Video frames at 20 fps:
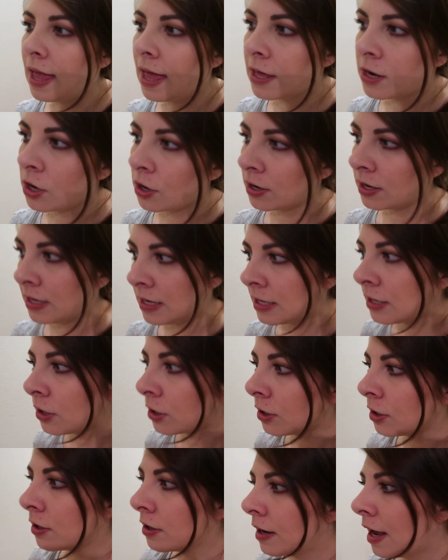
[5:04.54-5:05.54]
And our
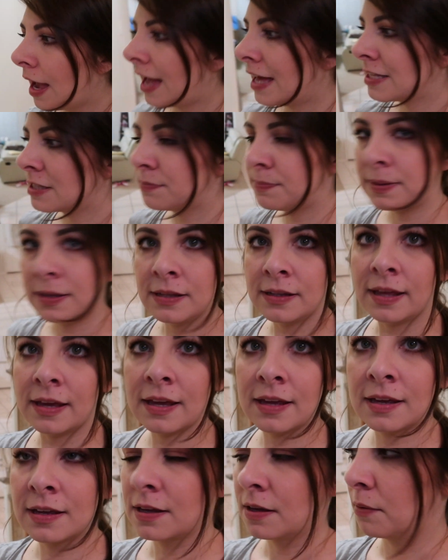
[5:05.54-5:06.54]
heater has been
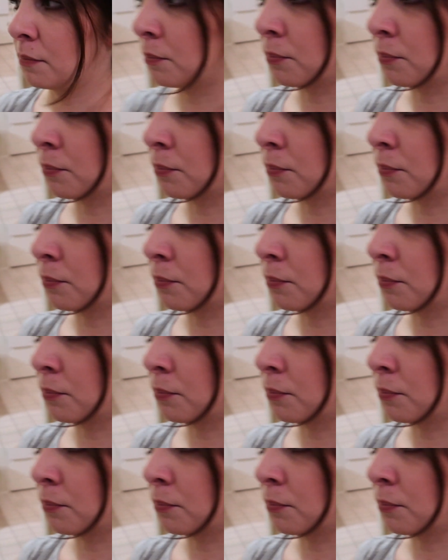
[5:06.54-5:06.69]
like